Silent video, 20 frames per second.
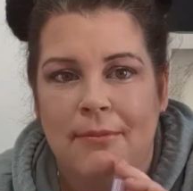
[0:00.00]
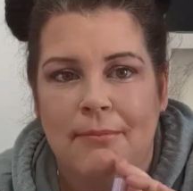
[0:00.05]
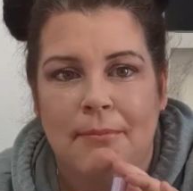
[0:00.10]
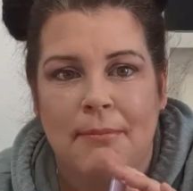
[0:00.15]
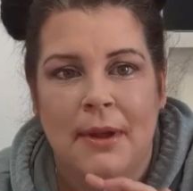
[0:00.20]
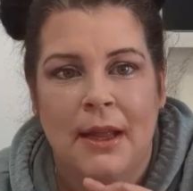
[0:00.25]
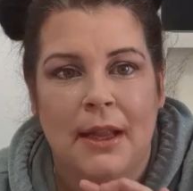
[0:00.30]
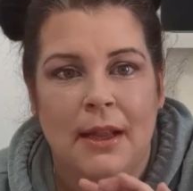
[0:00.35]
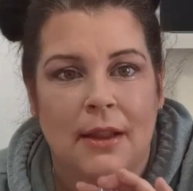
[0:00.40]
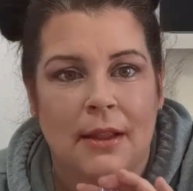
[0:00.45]

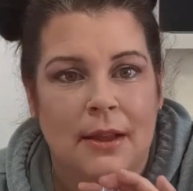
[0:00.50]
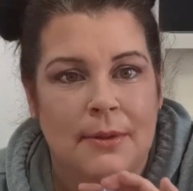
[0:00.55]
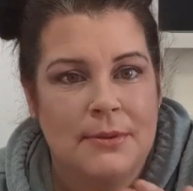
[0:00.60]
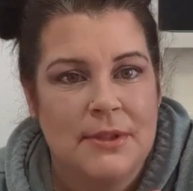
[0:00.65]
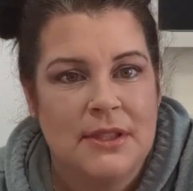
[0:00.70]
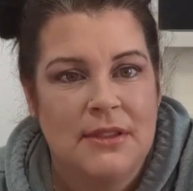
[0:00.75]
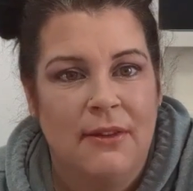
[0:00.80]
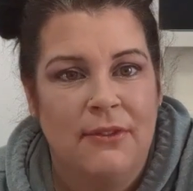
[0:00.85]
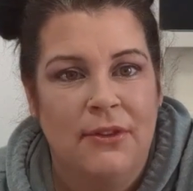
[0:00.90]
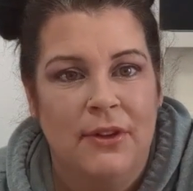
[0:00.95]
My
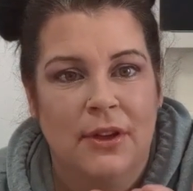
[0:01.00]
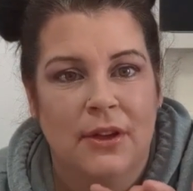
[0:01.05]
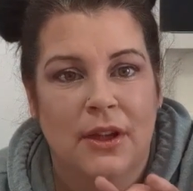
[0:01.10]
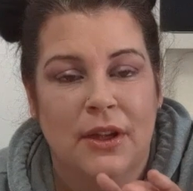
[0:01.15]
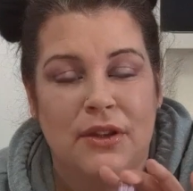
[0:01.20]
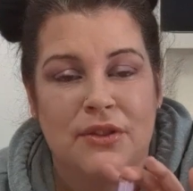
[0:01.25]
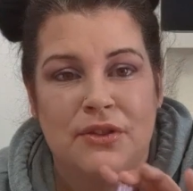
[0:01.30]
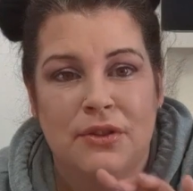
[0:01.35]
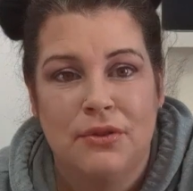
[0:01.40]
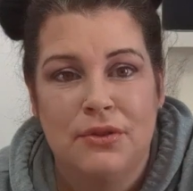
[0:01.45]
lips feel
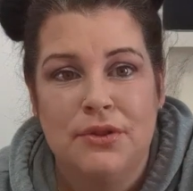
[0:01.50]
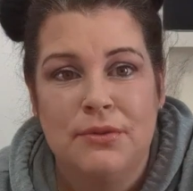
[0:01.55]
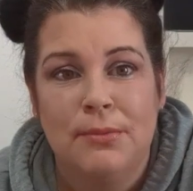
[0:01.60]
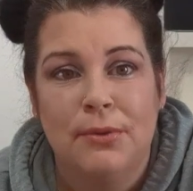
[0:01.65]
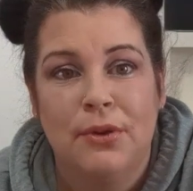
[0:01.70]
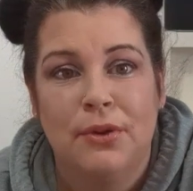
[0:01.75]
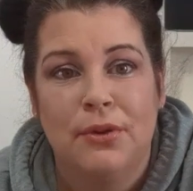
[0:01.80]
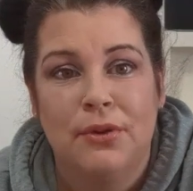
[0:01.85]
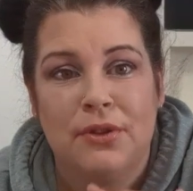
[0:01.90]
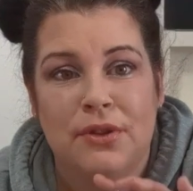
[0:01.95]
so
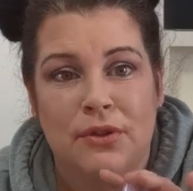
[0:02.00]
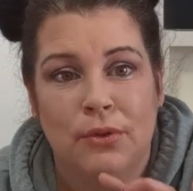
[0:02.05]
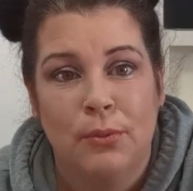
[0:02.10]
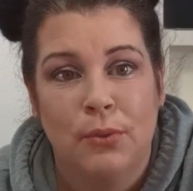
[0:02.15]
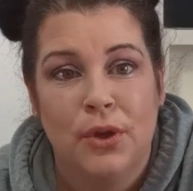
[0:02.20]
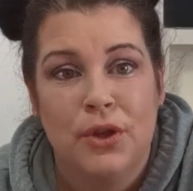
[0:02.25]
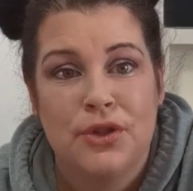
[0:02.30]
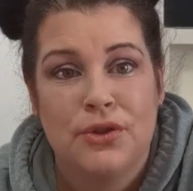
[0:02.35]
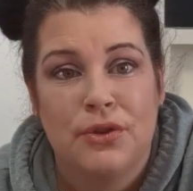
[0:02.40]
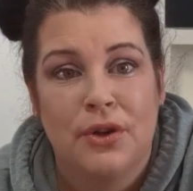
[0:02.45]
smooth, so
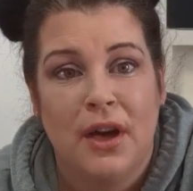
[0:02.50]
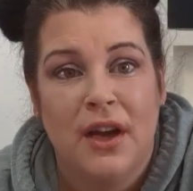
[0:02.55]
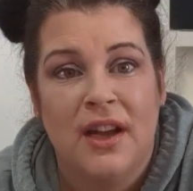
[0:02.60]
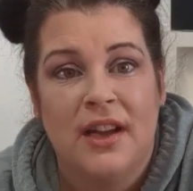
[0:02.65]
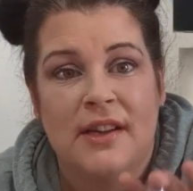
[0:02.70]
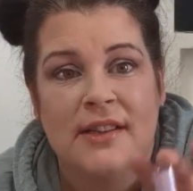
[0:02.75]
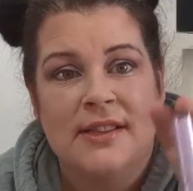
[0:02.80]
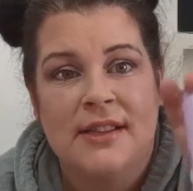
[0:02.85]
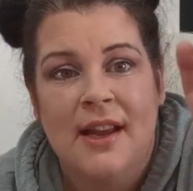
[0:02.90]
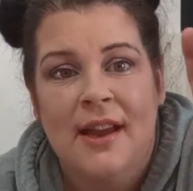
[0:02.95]

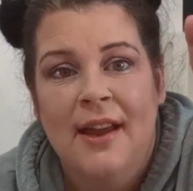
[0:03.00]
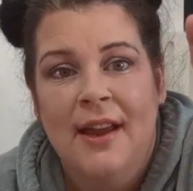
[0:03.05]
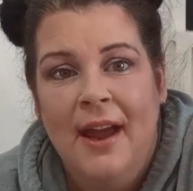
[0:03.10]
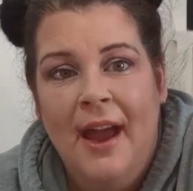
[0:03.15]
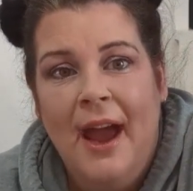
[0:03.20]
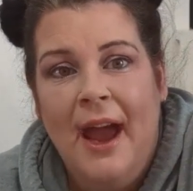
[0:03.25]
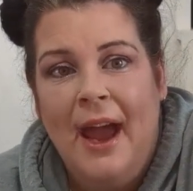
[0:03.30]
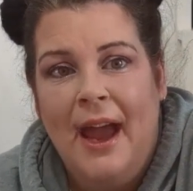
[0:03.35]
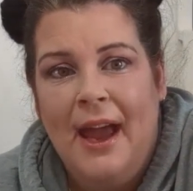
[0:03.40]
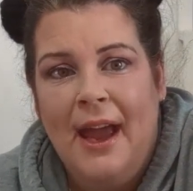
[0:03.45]
moisturized,
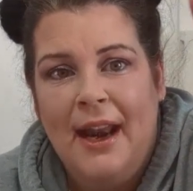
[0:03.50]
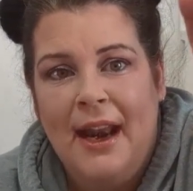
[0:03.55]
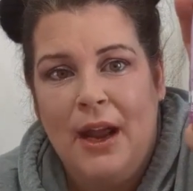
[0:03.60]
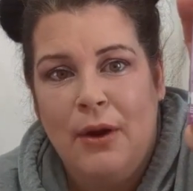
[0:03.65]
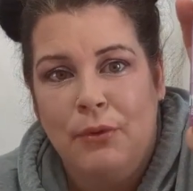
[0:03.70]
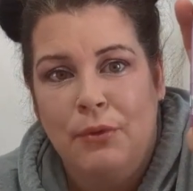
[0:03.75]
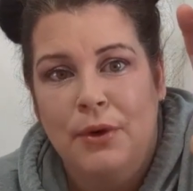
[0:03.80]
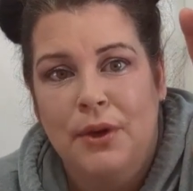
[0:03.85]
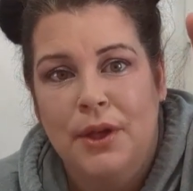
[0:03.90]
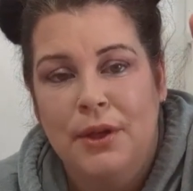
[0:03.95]
and I
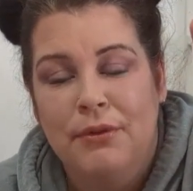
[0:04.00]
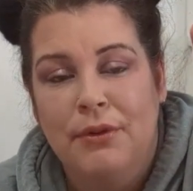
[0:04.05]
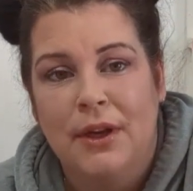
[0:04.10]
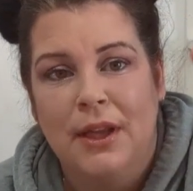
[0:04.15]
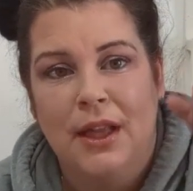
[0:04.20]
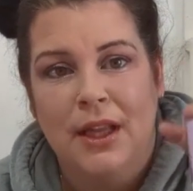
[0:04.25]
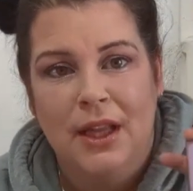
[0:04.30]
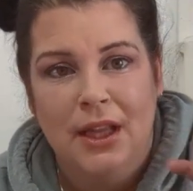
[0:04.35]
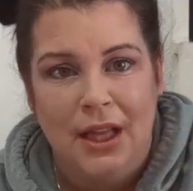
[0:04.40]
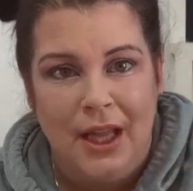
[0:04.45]
really,
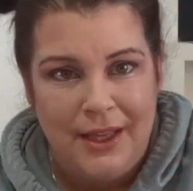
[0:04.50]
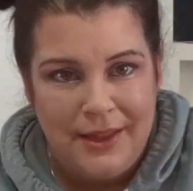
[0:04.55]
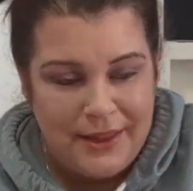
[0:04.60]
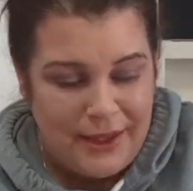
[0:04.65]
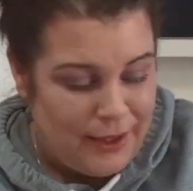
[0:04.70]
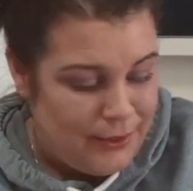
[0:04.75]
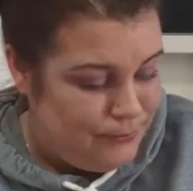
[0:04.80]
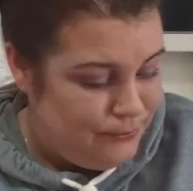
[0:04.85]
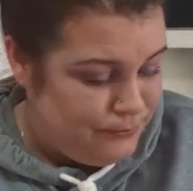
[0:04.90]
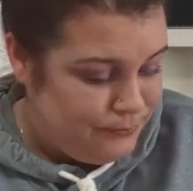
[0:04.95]
really like
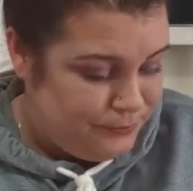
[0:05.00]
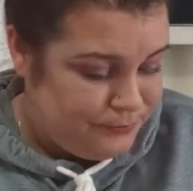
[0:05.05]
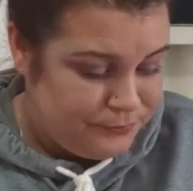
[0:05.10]
that.